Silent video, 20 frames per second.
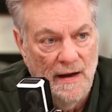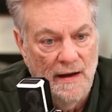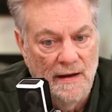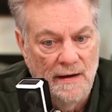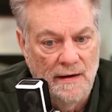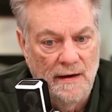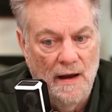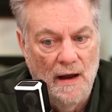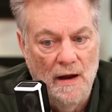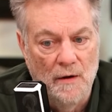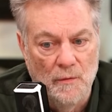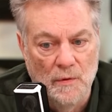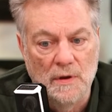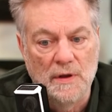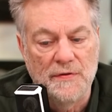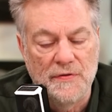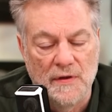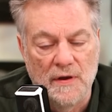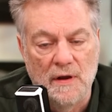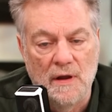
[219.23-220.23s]
And I
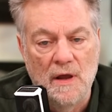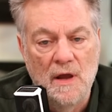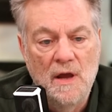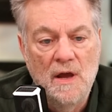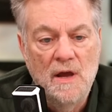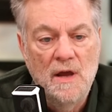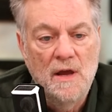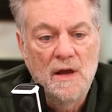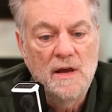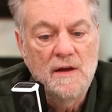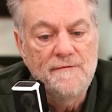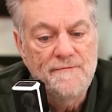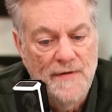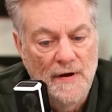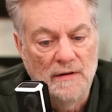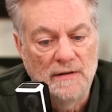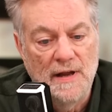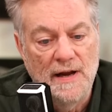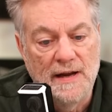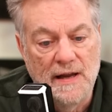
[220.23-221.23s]
really think he
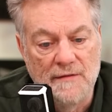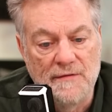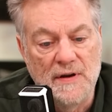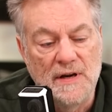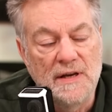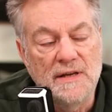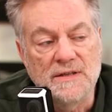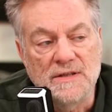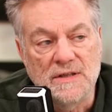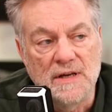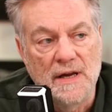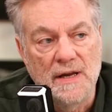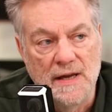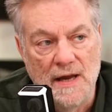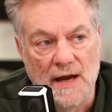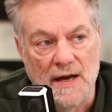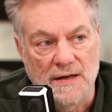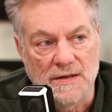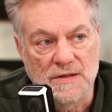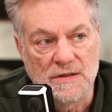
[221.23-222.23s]
felt like if he didn't say
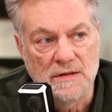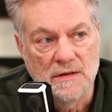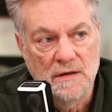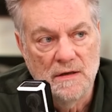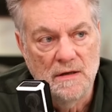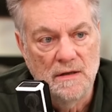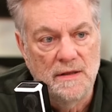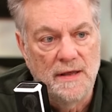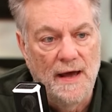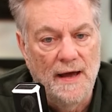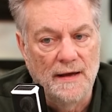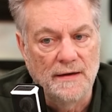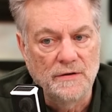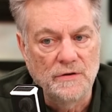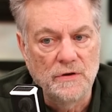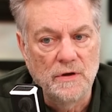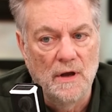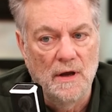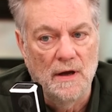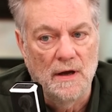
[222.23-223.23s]
yes,
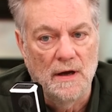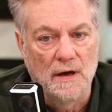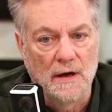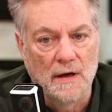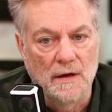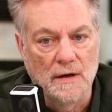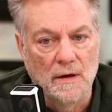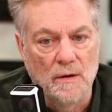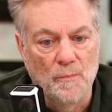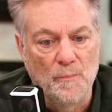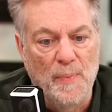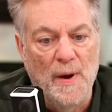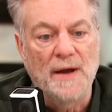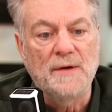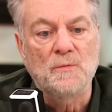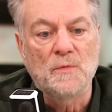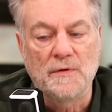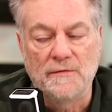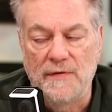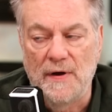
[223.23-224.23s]
that uh,
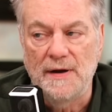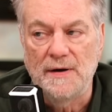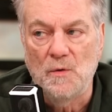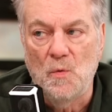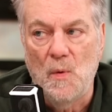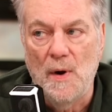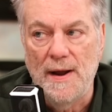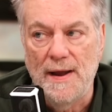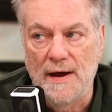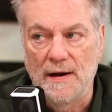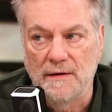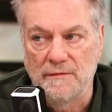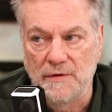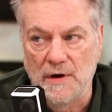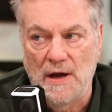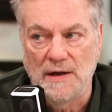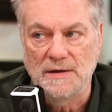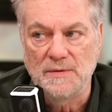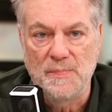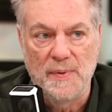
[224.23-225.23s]
Biden would find a way out of there
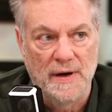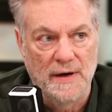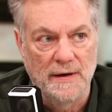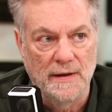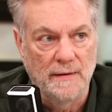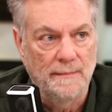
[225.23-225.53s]
not. Wouldn't debating.